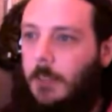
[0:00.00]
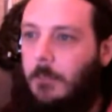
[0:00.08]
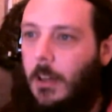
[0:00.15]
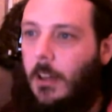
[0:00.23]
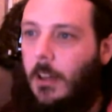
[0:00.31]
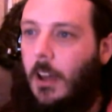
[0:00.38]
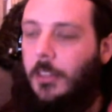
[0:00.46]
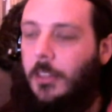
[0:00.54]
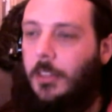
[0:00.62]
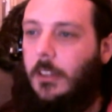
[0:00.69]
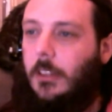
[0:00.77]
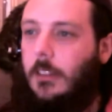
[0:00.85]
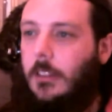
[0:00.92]
I
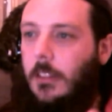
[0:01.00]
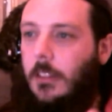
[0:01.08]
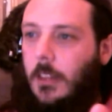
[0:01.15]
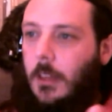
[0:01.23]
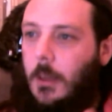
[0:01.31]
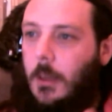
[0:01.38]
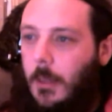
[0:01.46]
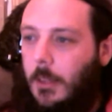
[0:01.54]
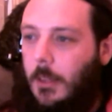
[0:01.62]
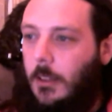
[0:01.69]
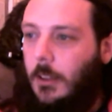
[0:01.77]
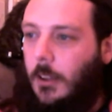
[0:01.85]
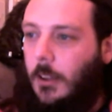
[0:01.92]
think
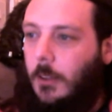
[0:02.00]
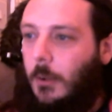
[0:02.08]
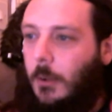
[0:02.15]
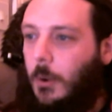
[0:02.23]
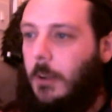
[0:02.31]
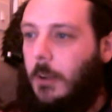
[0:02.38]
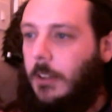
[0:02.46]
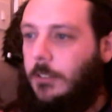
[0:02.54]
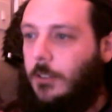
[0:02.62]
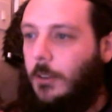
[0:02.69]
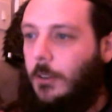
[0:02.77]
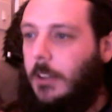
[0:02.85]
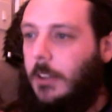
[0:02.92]
I want to
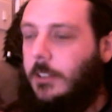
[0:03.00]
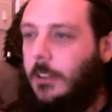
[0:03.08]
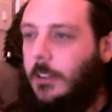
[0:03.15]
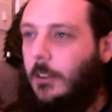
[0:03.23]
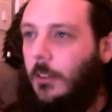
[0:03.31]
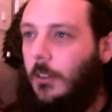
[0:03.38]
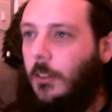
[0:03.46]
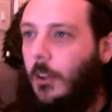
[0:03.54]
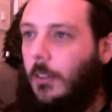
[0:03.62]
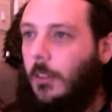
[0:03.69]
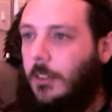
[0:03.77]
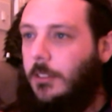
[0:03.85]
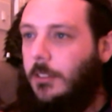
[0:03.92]
ask John actually
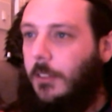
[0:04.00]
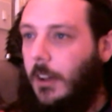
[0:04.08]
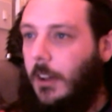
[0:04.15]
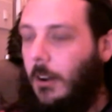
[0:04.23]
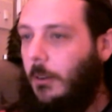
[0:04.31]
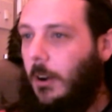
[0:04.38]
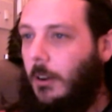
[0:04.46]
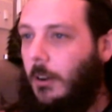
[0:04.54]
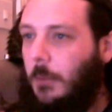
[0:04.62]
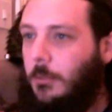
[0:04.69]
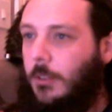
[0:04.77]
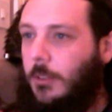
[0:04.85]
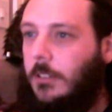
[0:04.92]
on this. In fact,
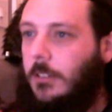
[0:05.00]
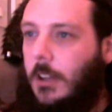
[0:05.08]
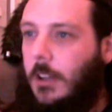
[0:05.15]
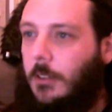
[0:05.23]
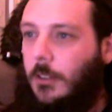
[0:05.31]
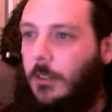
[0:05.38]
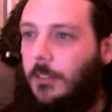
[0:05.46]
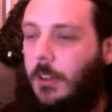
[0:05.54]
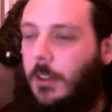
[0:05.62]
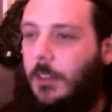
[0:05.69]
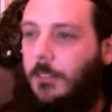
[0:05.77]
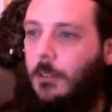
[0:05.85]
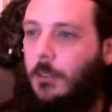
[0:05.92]
I'll come straight to you now, John.
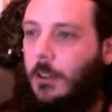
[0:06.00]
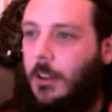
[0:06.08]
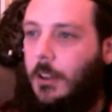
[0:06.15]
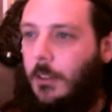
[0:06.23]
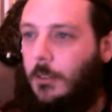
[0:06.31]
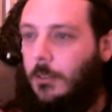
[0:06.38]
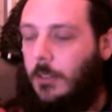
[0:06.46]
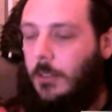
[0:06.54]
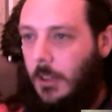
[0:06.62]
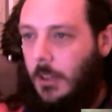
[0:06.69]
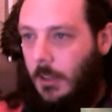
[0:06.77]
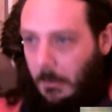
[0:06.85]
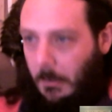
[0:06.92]
If you look at
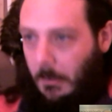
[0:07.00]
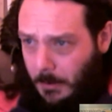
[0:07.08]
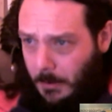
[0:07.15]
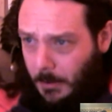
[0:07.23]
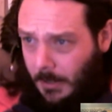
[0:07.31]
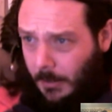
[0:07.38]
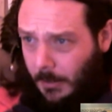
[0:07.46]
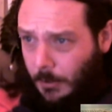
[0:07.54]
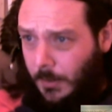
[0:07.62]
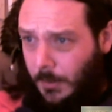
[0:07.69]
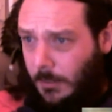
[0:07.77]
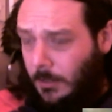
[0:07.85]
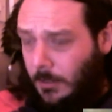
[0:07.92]
those
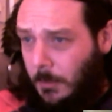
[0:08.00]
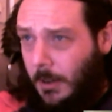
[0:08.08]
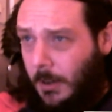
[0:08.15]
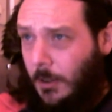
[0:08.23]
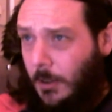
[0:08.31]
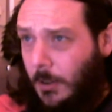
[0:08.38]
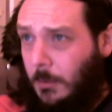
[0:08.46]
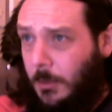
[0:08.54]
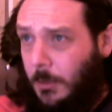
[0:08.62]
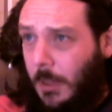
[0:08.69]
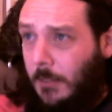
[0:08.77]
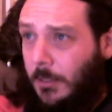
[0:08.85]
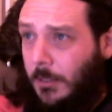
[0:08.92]
fixtures, I mean, I agree
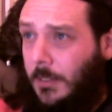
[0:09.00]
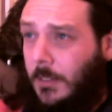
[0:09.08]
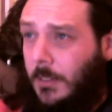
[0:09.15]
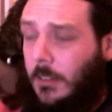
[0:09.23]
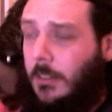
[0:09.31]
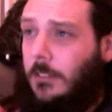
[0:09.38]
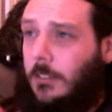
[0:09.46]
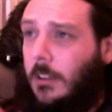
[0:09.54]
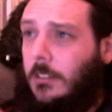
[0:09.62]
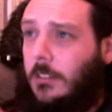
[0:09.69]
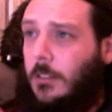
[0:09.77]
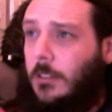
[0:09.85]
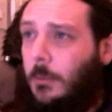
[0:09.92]
with everything that
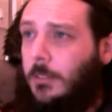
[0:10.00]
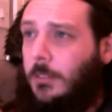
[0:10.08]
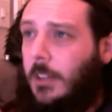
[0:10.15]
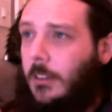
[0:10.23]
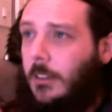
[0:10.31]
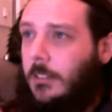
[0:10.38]
Jason Dom have said.